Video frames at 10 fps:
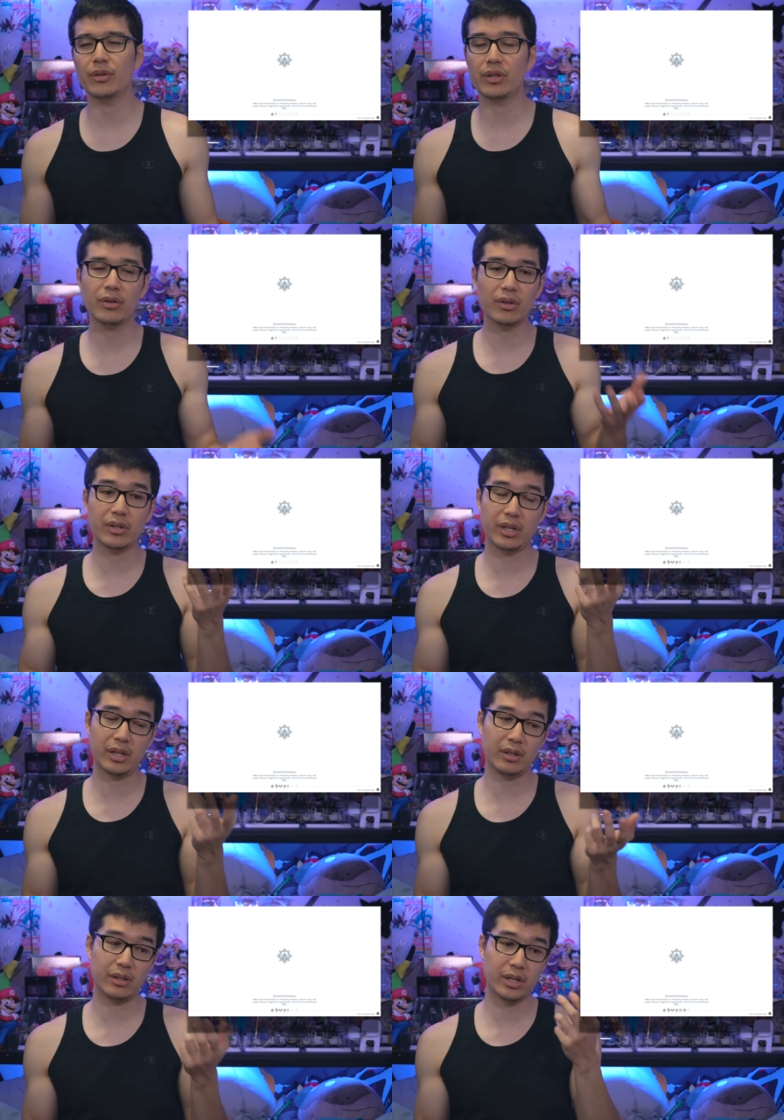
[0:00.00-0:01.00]
You can you
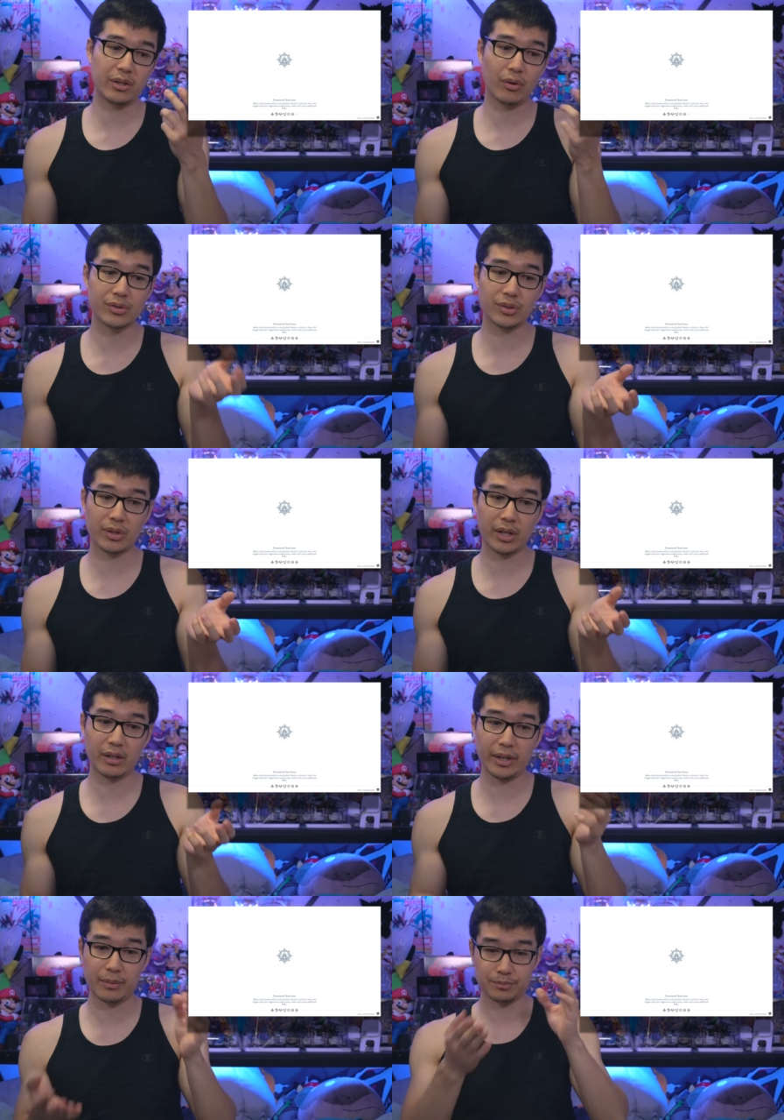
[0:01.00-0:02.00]
can you can also kind of
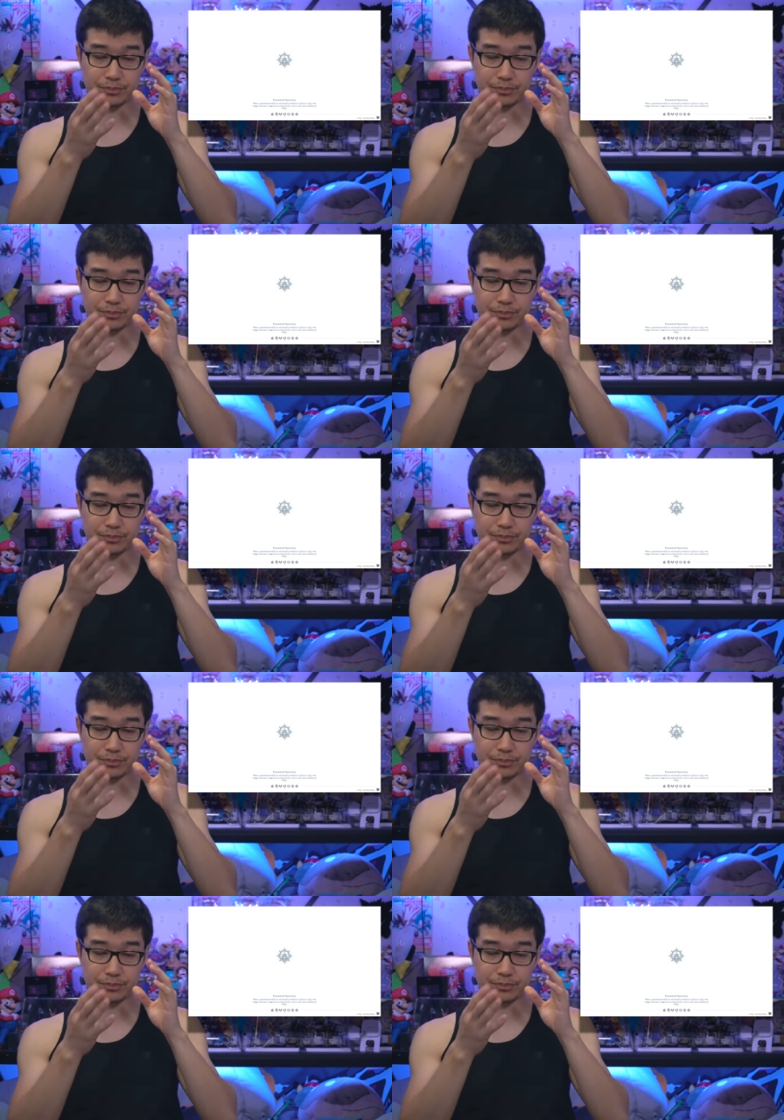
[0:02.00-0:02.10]
like,